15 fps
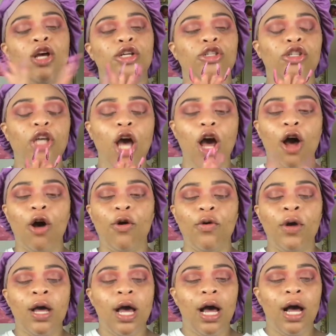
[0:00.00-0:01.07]
So
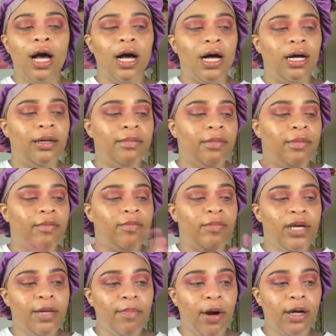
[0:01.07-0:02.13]

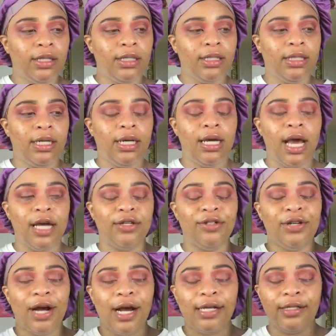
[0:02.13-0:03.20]
me personally, as you
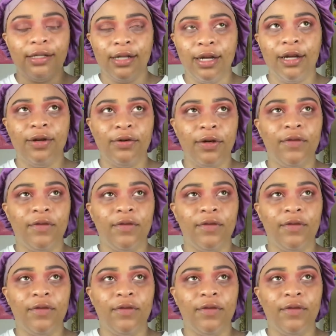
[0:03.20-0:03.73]
guys know,